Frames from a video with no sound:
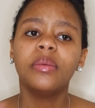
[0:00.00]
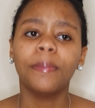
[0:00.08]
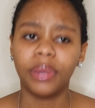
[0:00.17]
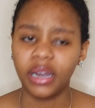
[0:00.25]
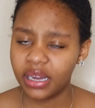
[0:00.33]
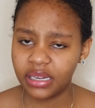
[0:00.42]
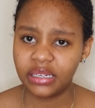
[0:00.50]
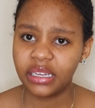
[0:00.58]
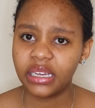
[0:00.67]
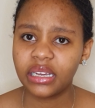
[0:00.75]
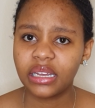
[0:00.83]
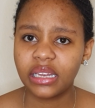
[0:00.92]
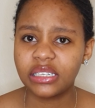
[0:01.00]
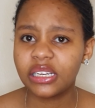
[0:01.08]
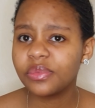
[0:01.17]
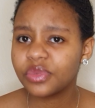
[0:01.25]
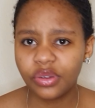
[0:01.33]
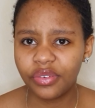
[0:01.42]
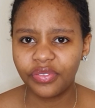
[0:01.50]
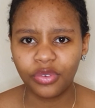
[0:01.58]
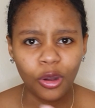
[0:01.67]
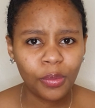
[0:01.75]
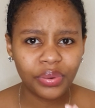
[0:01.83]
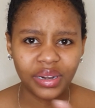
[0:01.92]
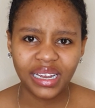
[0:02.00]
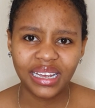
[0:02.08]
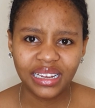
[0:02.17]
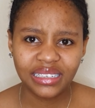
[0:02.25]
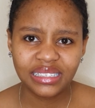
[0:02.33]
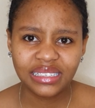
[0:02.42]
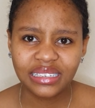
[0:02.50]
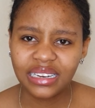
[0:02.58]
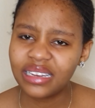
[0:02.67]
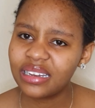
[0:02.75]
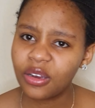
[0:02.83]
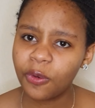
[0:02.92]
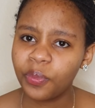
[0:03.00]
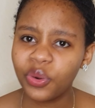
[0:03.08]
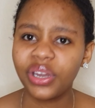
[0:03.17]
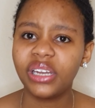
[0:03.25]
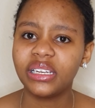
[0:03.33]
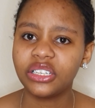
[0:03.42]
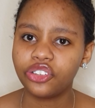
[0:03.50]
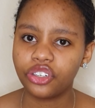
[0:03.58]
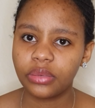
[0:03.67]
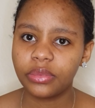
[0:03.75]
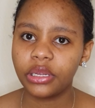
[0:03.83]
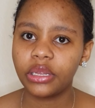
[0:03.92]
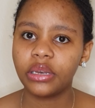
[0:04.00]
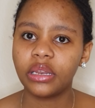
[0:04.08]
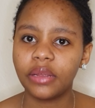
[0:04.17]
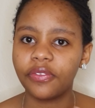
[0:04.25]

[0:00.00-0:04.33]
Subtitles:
bad. Like, in terms of comprehending German